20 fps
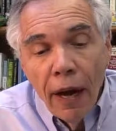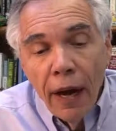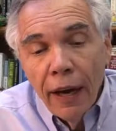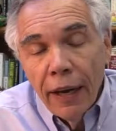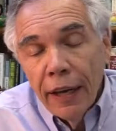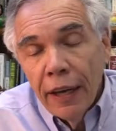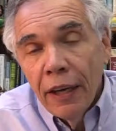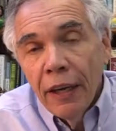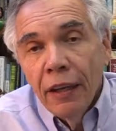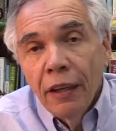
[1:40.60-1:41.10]

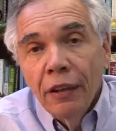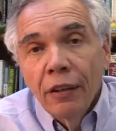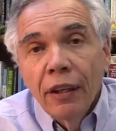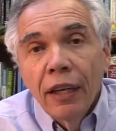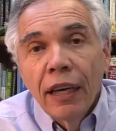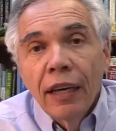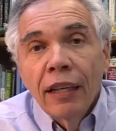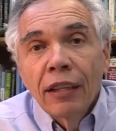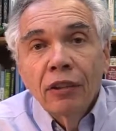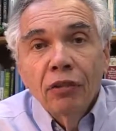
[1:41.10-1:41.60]
Here,
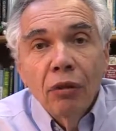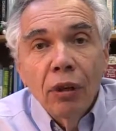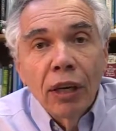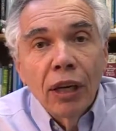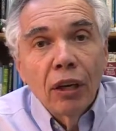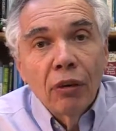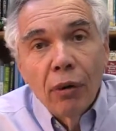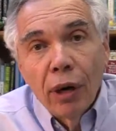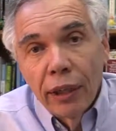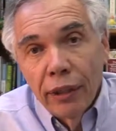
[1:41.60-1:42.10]
it is really
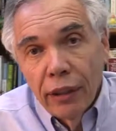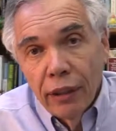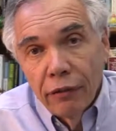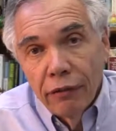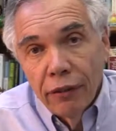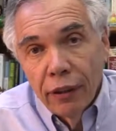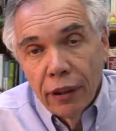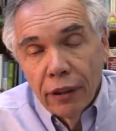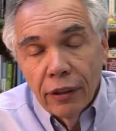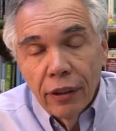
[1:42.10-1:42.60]
quite
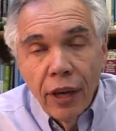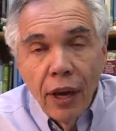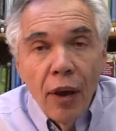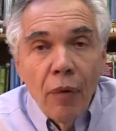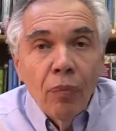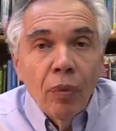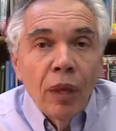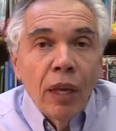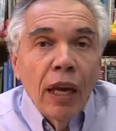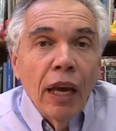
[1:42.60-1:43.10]
different.
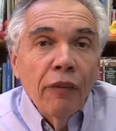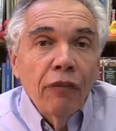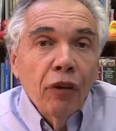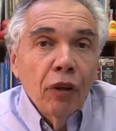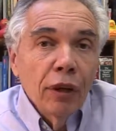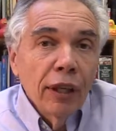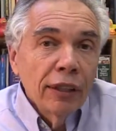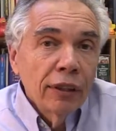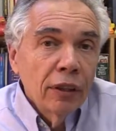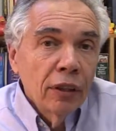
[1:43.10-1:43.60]
If you
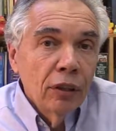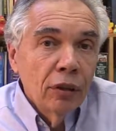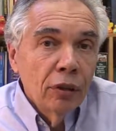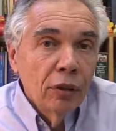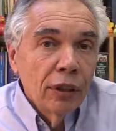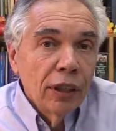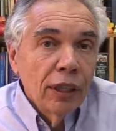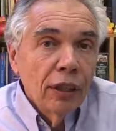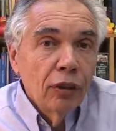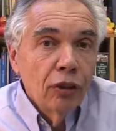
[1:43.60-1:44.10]
listen to
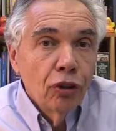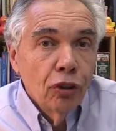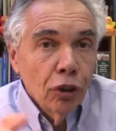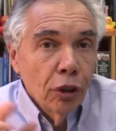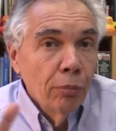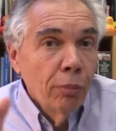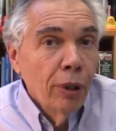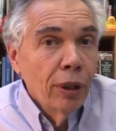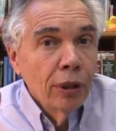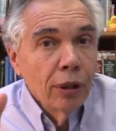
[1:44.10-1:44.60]
the
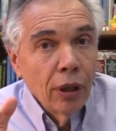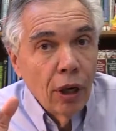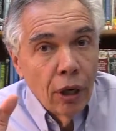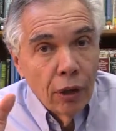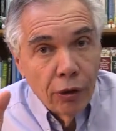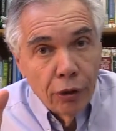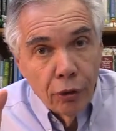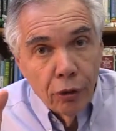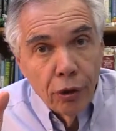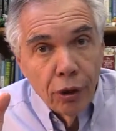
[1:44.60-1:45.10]
German
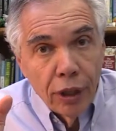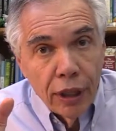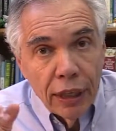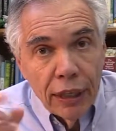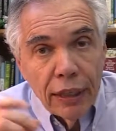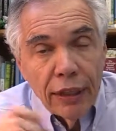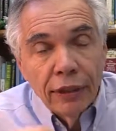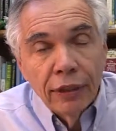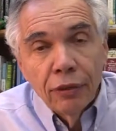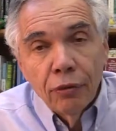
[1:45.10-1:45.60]

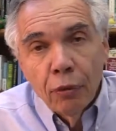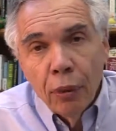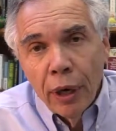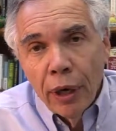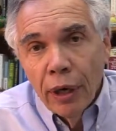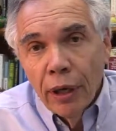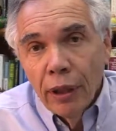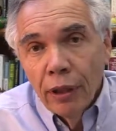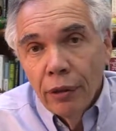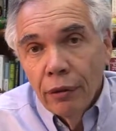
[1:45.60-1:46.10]
authorities,
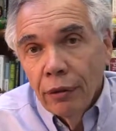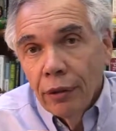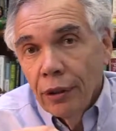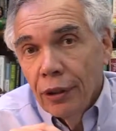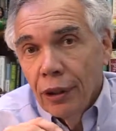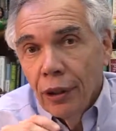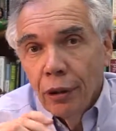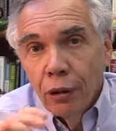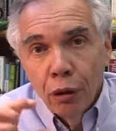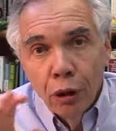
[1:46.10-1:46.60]
where
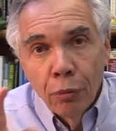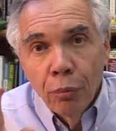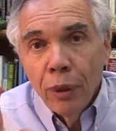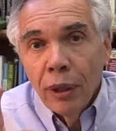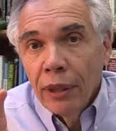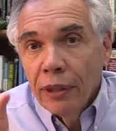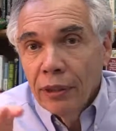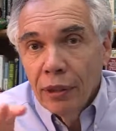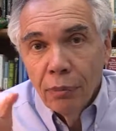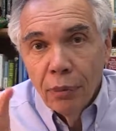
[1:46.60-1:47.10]

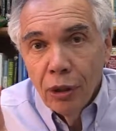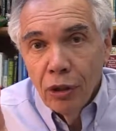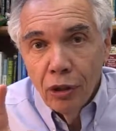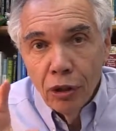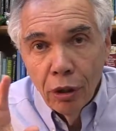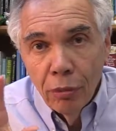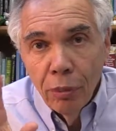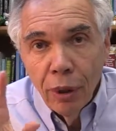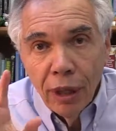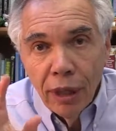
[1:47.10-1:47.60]
herbalism in
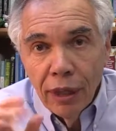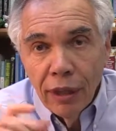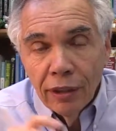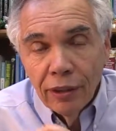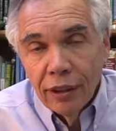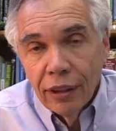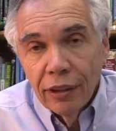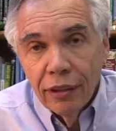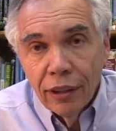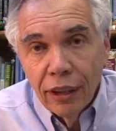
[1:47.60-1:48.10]
Germany
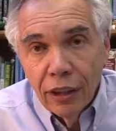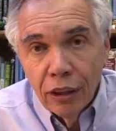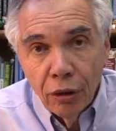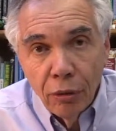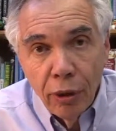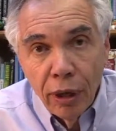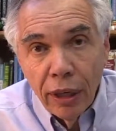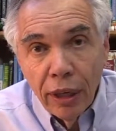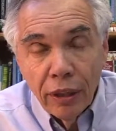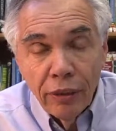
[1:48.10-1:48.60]
is
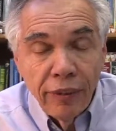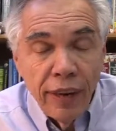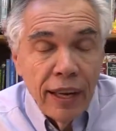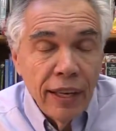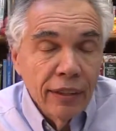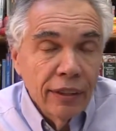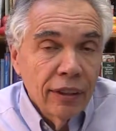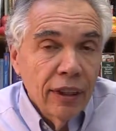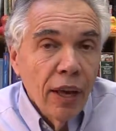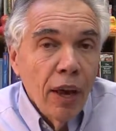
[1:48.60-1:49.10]
quite
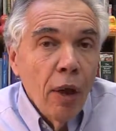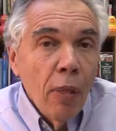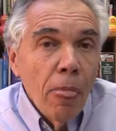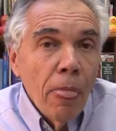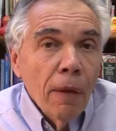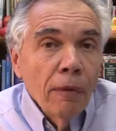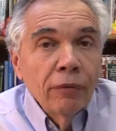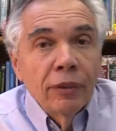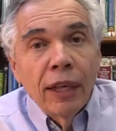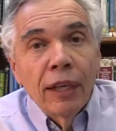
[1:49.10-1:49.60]
advanced,
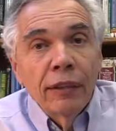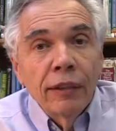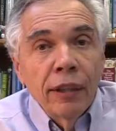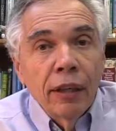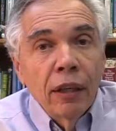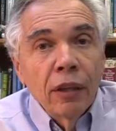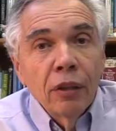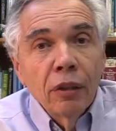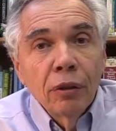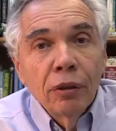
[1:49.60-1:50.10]
they
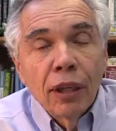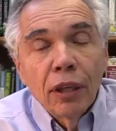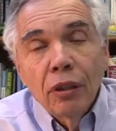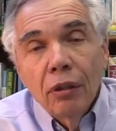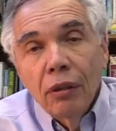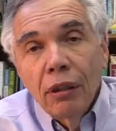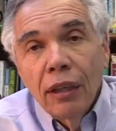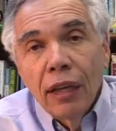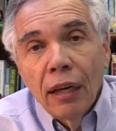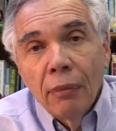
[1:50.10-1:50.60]
tell you that
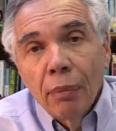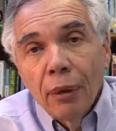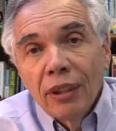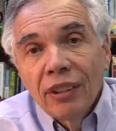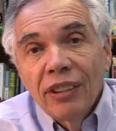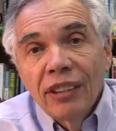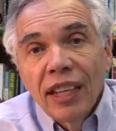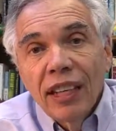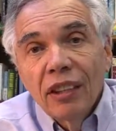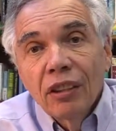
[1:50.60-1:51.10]
you need about
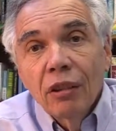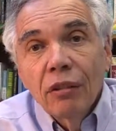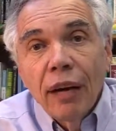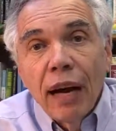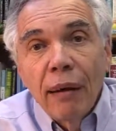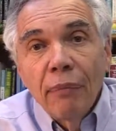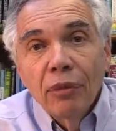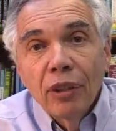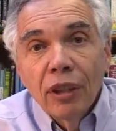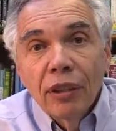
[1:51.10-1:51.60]
6
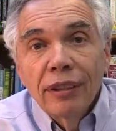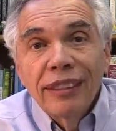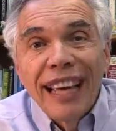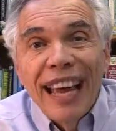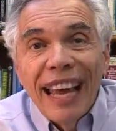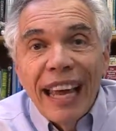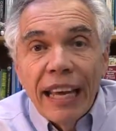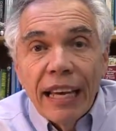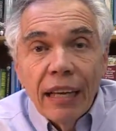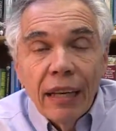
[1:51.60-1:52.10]
grams a
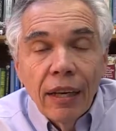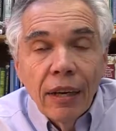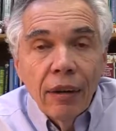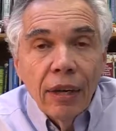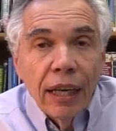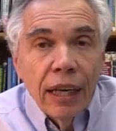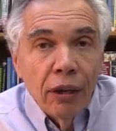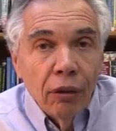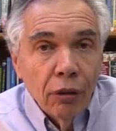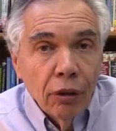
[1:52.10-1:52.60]
day
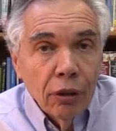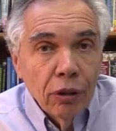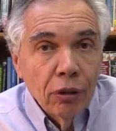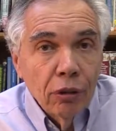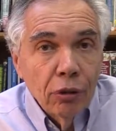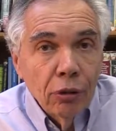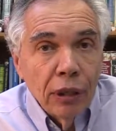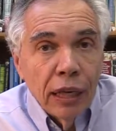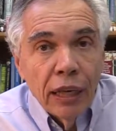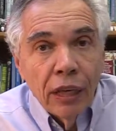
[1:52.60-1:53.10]
in order
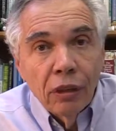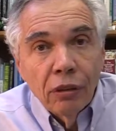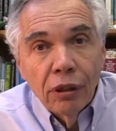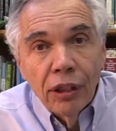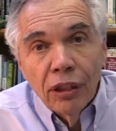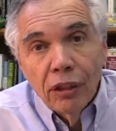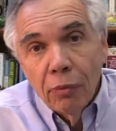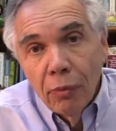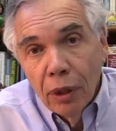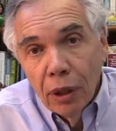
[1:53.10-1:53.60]
to
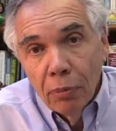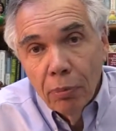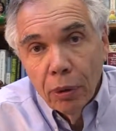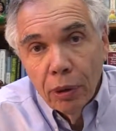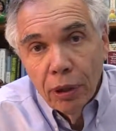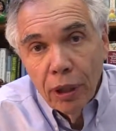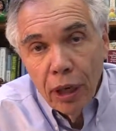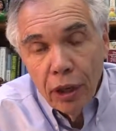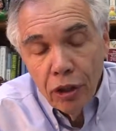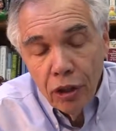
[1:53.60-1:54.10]
increase milk
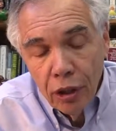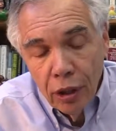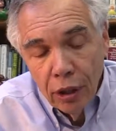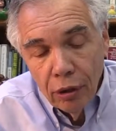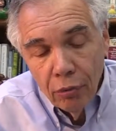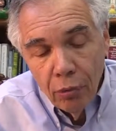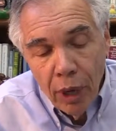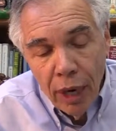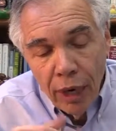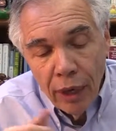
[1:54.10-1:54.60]
production.
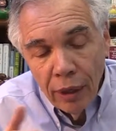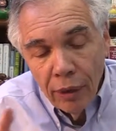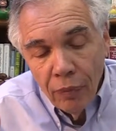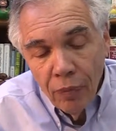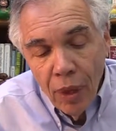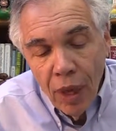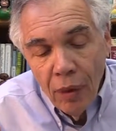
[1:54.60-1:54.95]
Well,